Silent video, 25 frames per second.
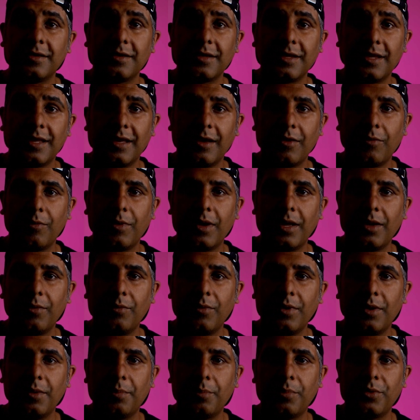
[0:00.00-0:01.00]
get away
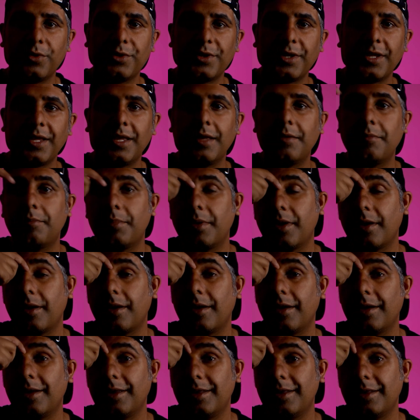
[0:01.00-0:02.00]
with putting it
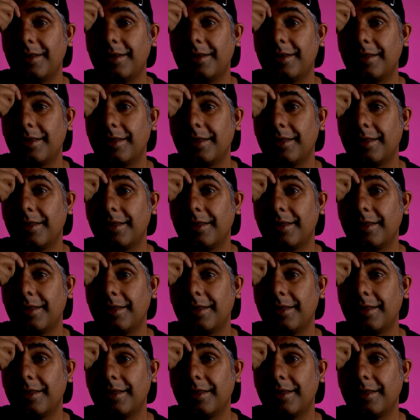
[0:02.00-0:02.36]
behind